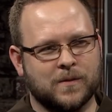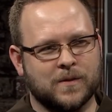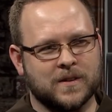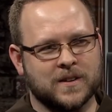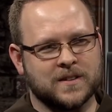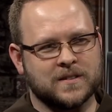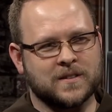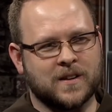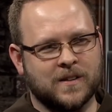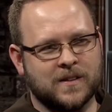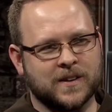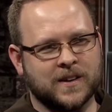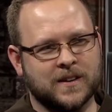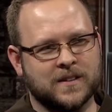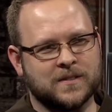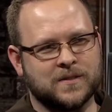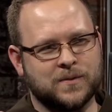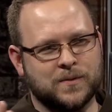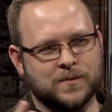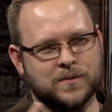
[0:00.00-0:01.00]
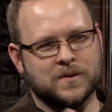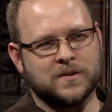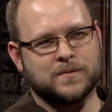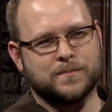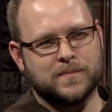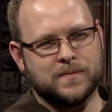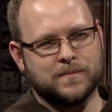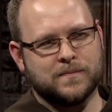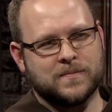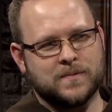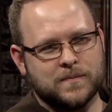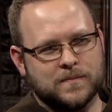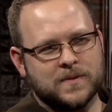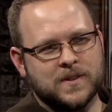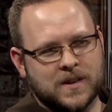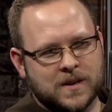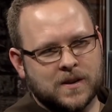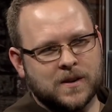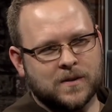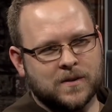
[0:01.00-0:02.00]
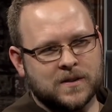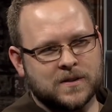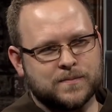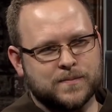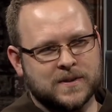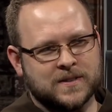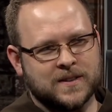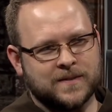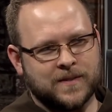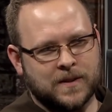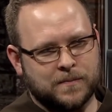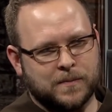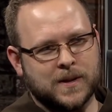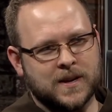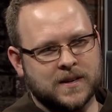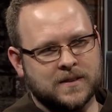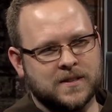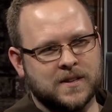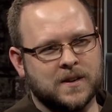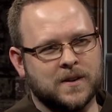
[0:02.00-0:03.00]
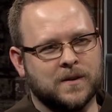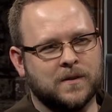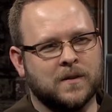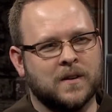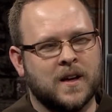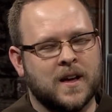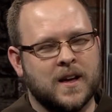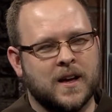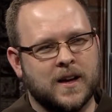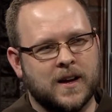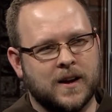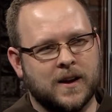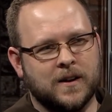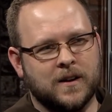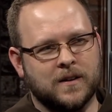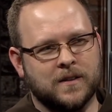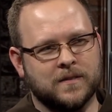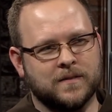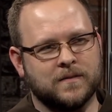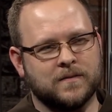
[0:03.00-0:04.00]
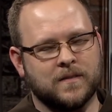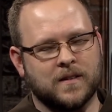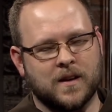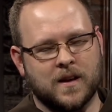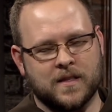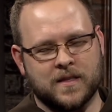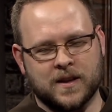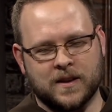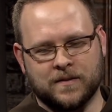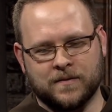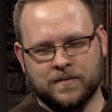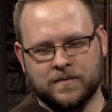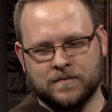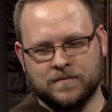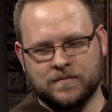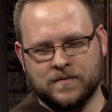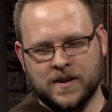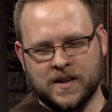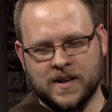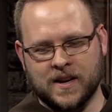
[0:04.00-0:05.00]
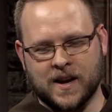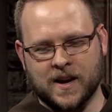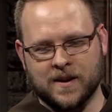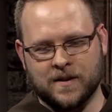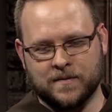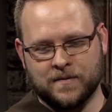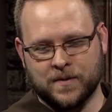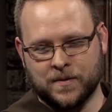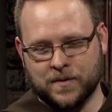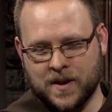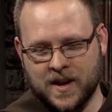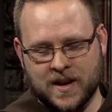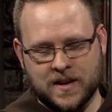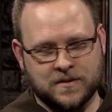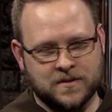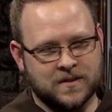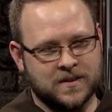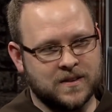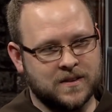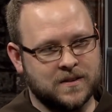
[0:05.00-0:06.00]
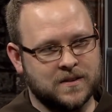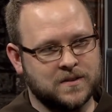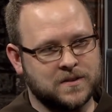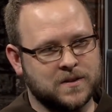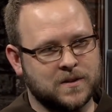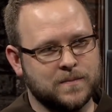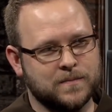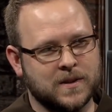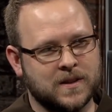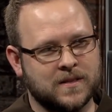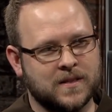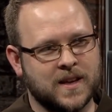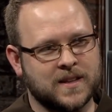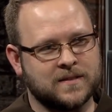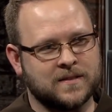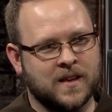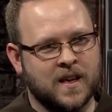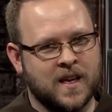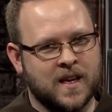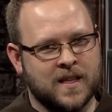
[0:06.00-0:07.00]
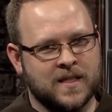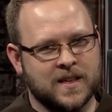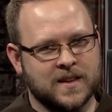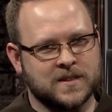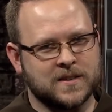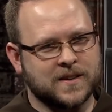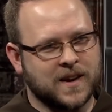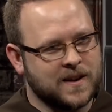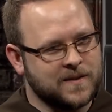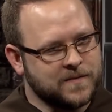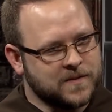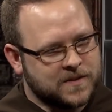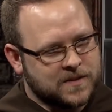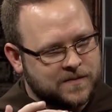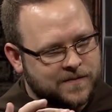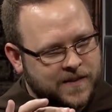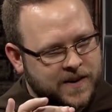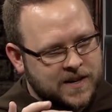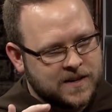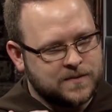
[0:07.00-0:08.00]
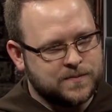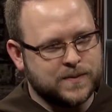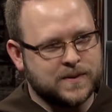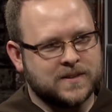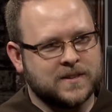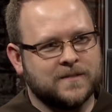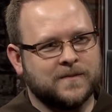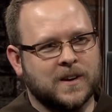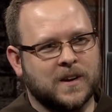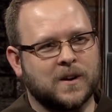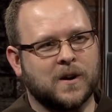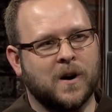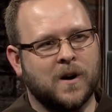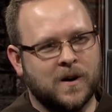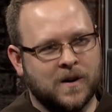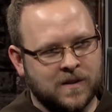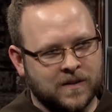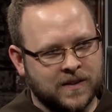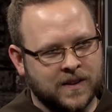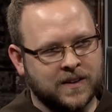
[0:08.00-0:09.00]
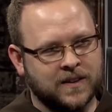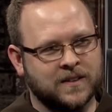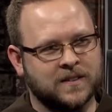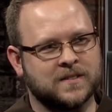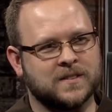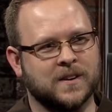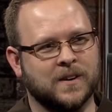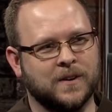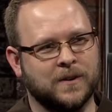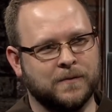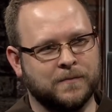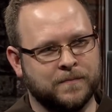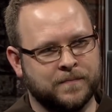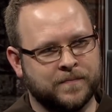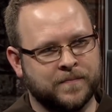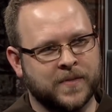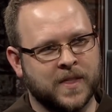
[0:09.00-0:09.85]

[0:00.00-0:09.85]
Lord is calling us to a sp- you know, a specific place, you know. Absolutely. Uh, I think any kind of vocation and discernment, that's, that's kind of a very specific calling. So. Yeah.